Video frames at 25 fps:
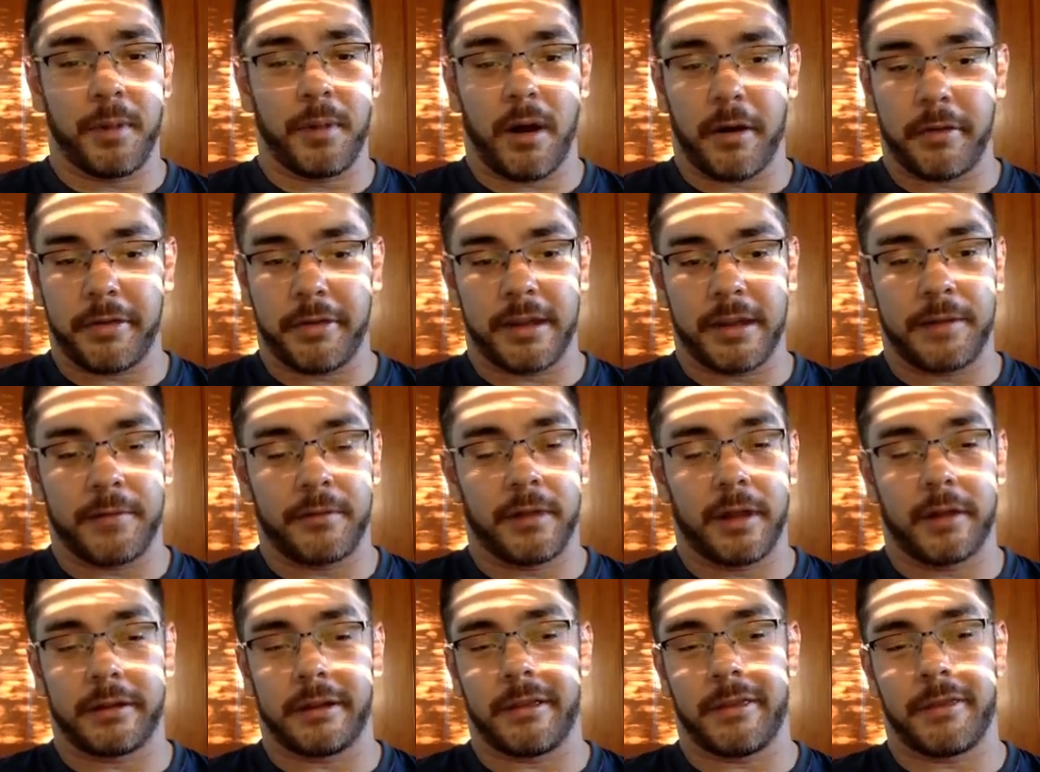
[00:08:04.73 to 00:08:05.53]
that I've
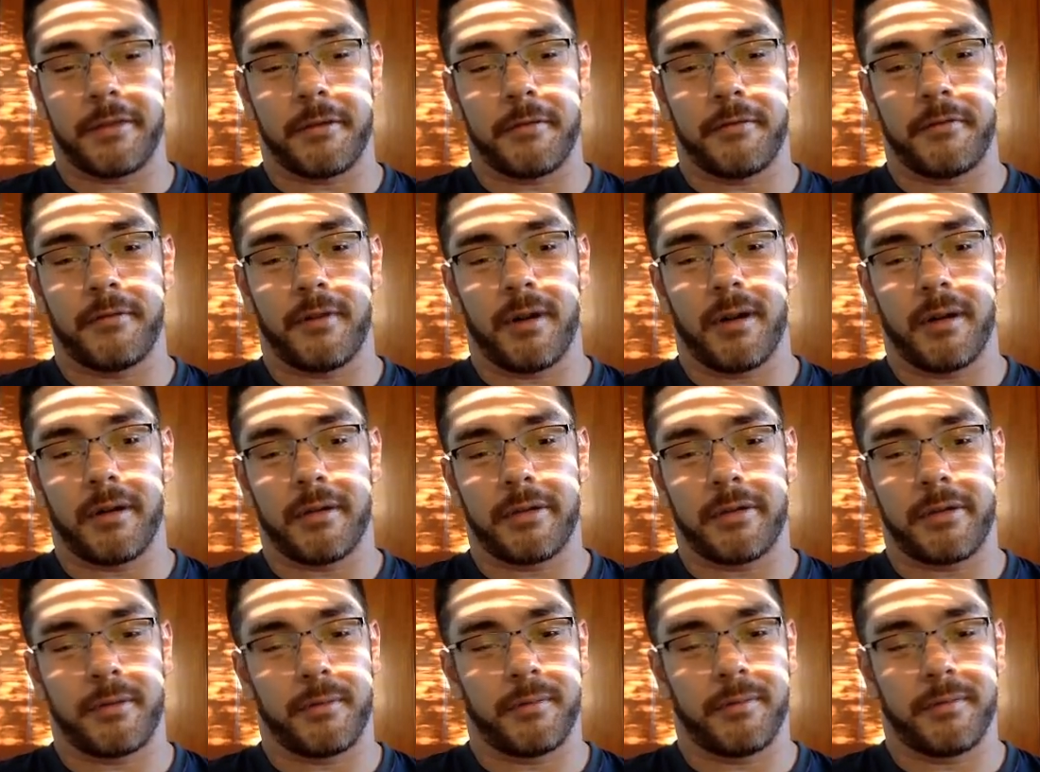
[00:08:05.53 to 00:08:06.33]
collected so
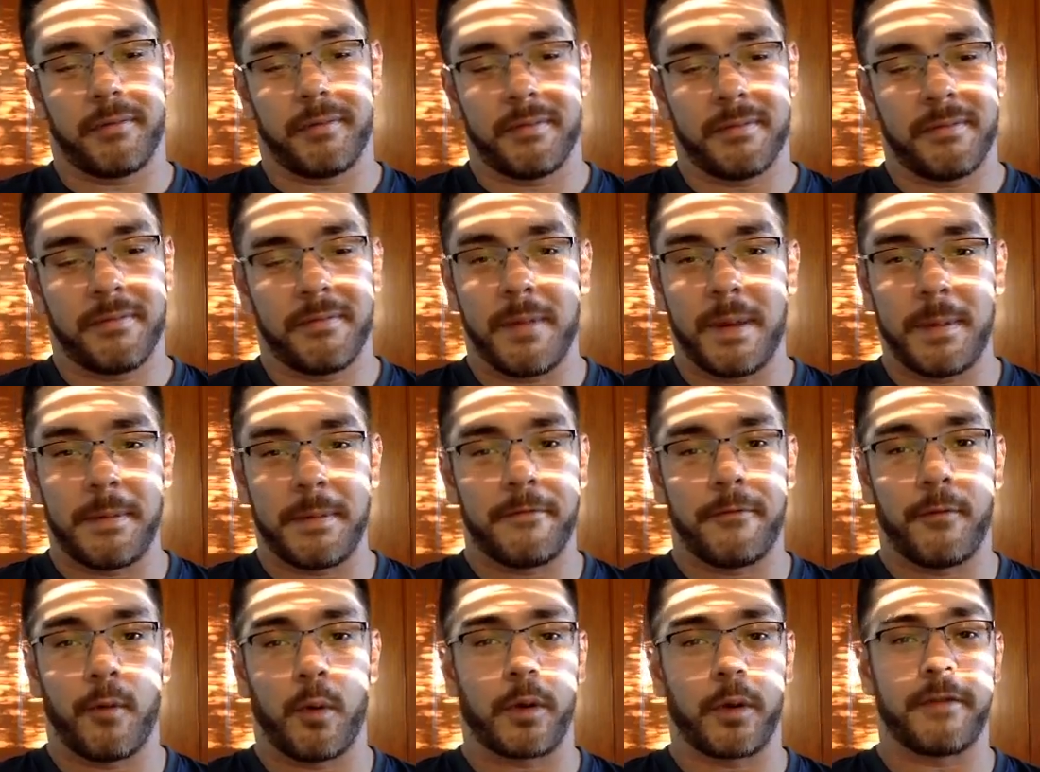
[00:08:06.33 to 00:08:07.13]
far, so
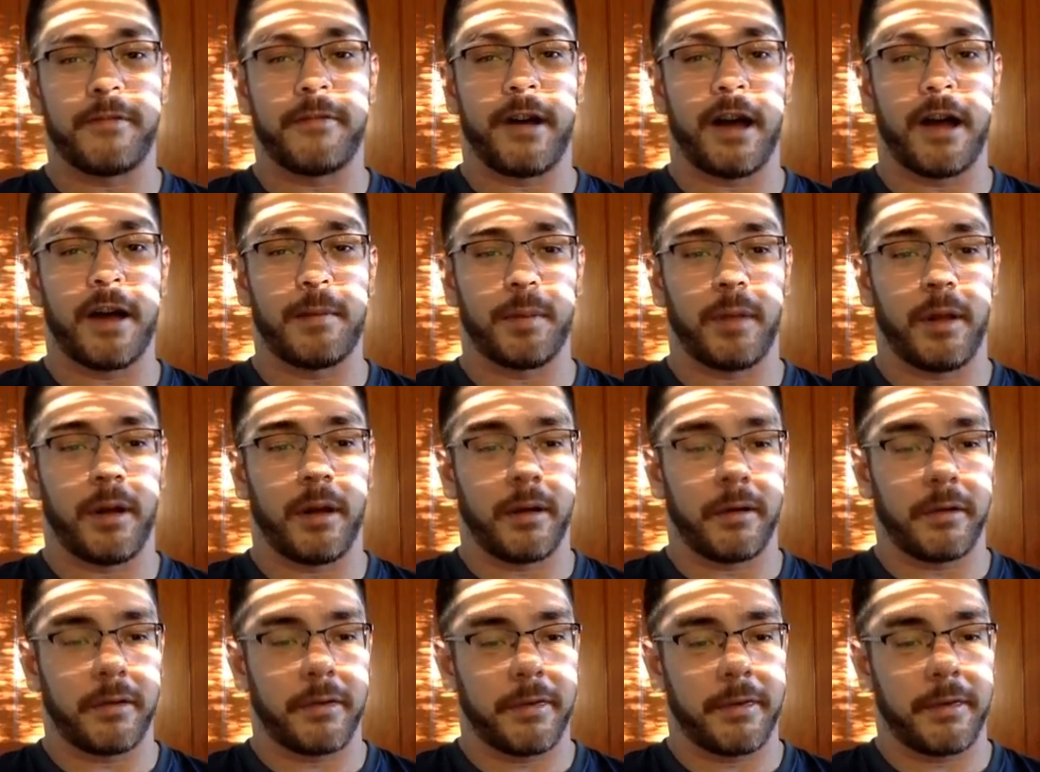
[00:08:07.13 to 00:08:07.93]
maybe 45
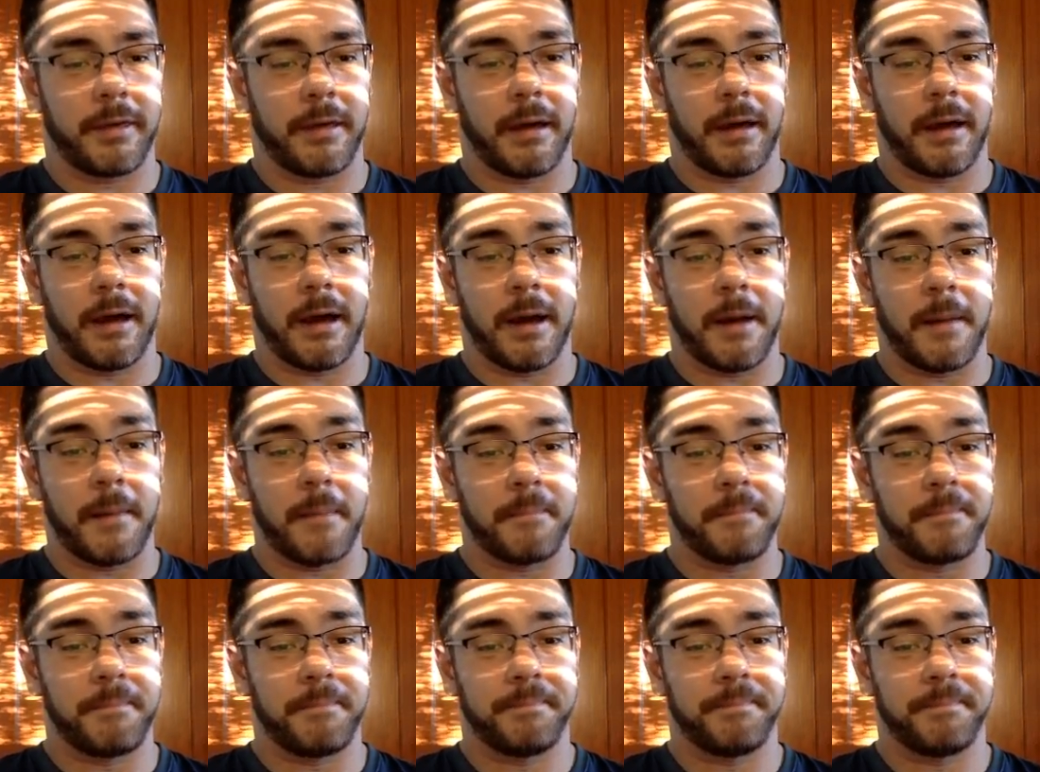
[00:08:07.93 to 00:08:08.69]
blogs.